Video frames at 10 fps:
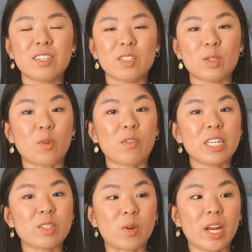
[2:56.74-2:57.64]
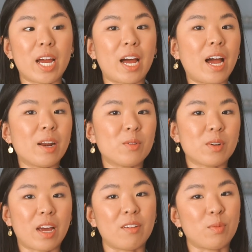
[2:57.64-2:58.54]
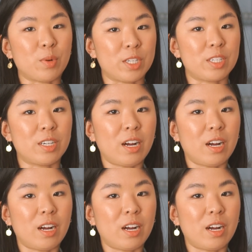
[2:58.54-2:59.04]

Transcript: So funny story, I don't have a printer.